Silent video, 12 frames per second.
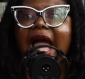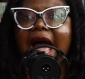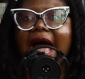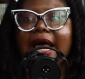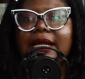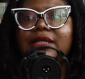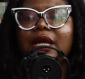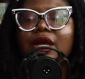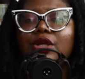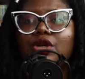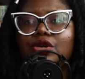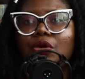And,
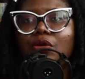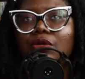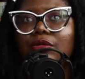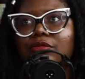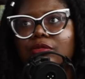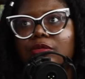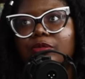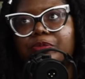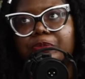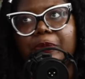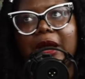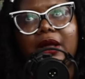you know,
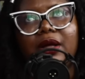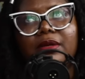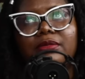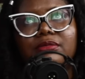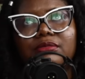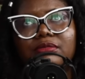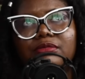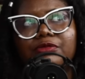um,